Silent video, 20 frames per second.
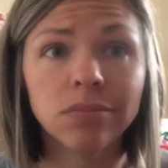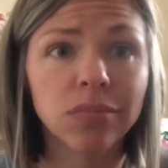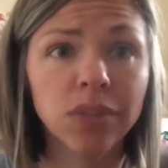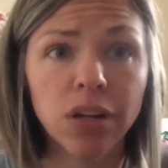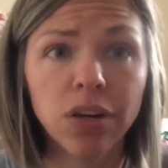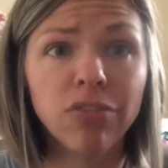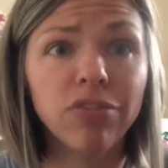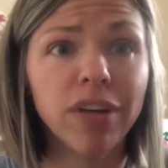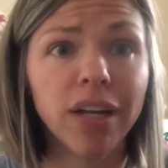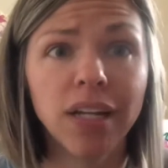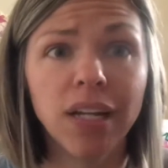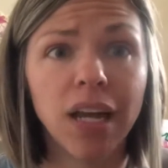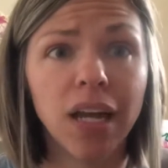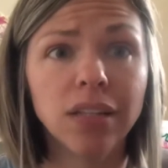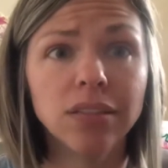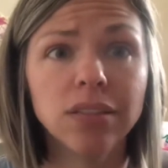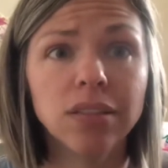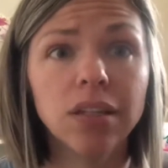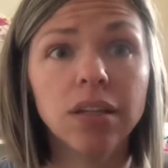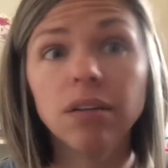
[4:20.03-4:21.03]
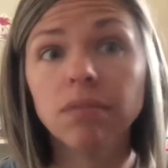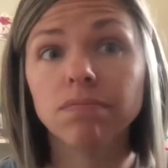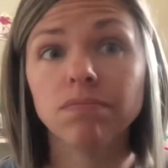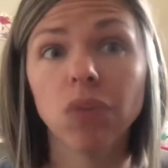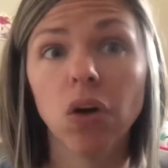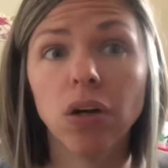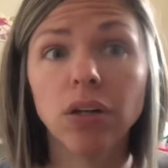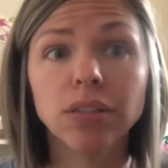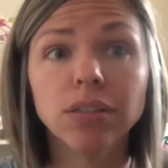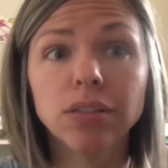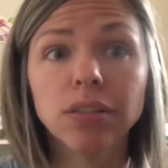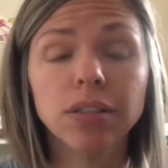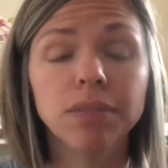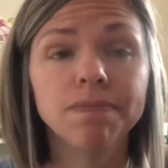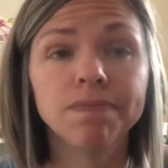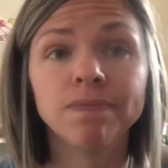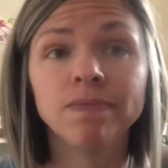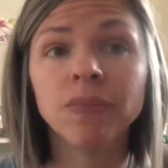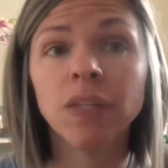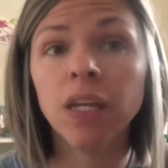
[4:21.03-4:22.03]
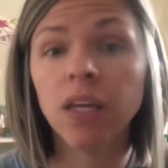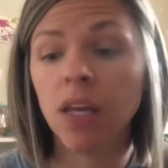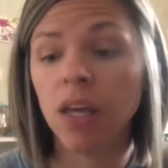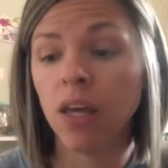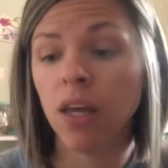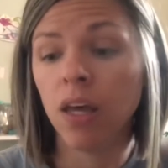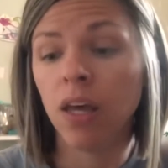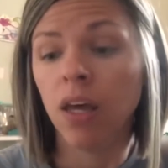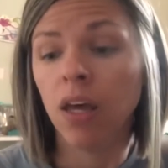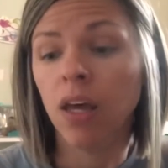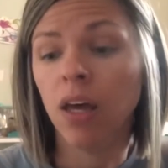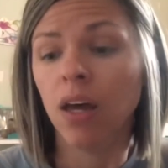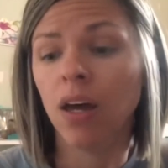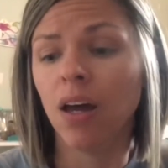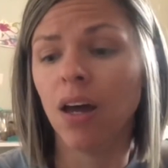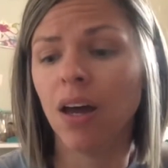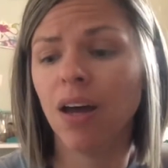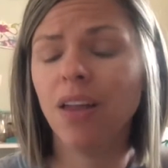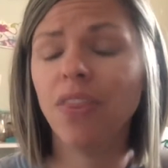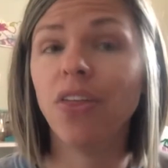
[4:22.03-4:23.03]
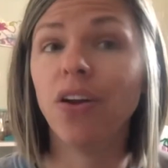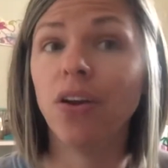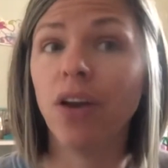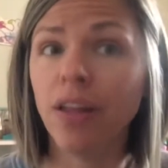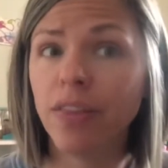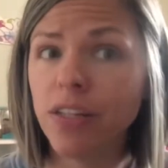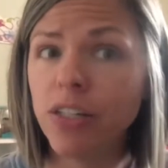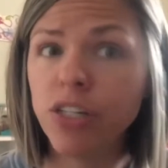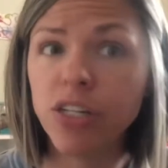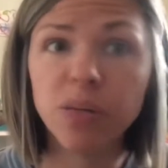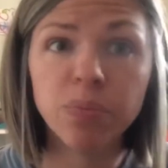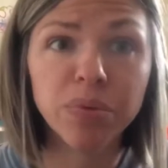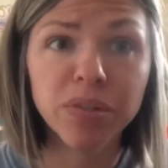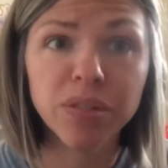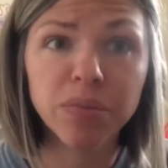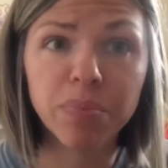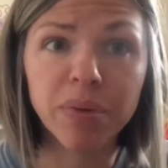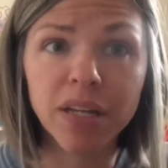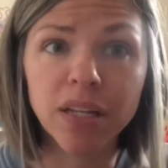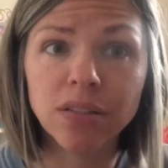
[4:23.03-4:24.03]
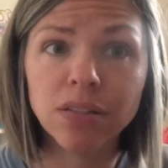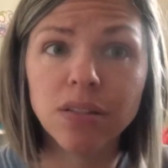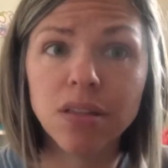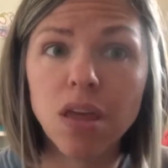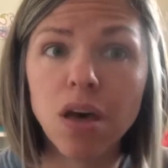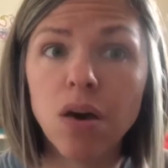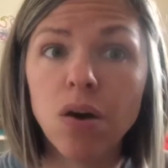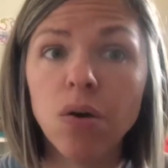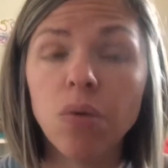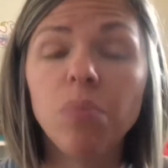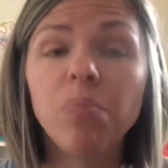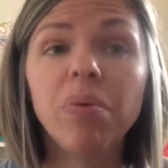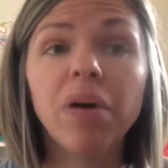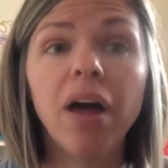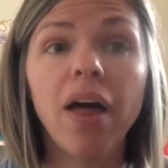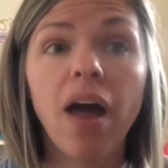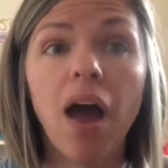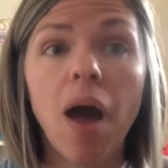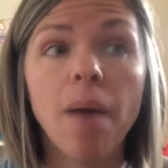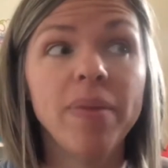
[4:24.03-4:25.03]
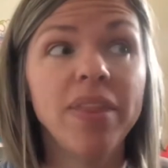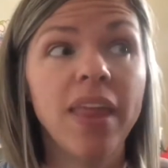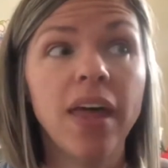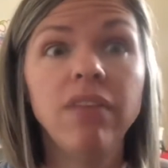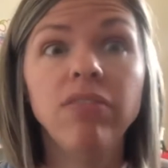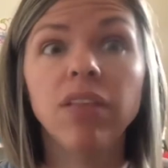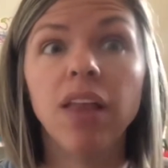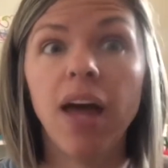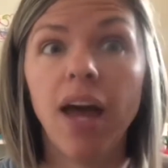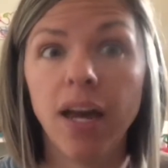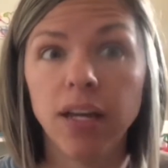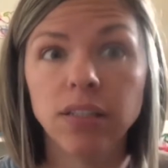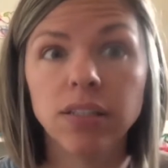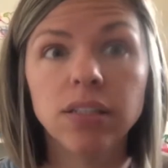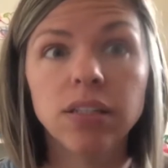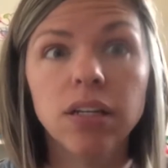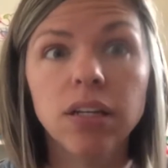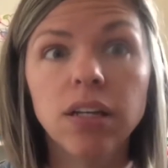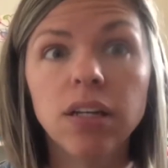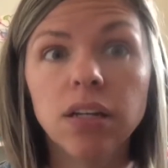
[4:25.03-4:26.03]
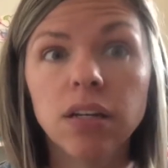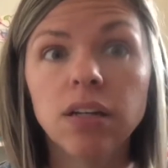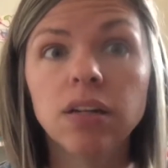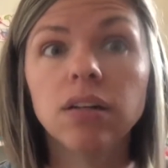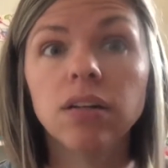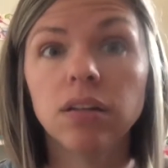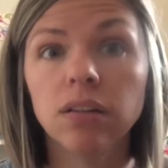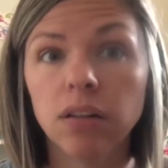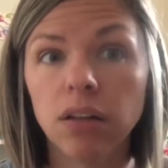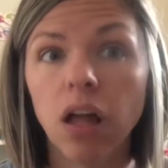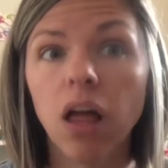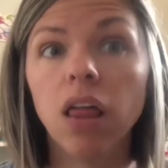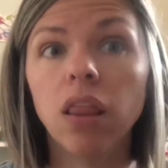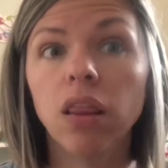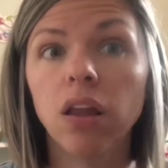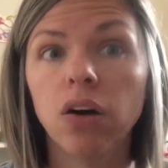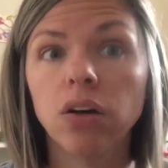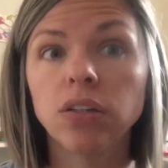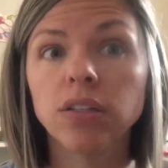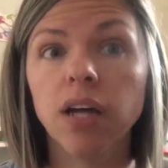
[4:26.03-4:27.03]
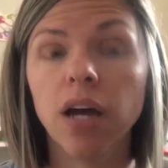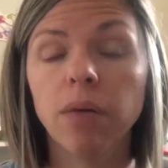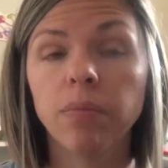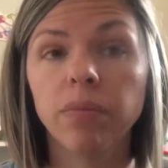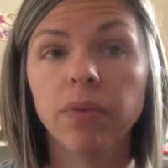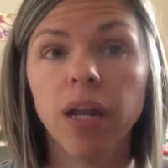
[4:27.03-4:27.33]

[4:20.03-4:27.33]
They're fantastic, honestly. They're not the cheapest pens though, but I mean, they've lasted a long time.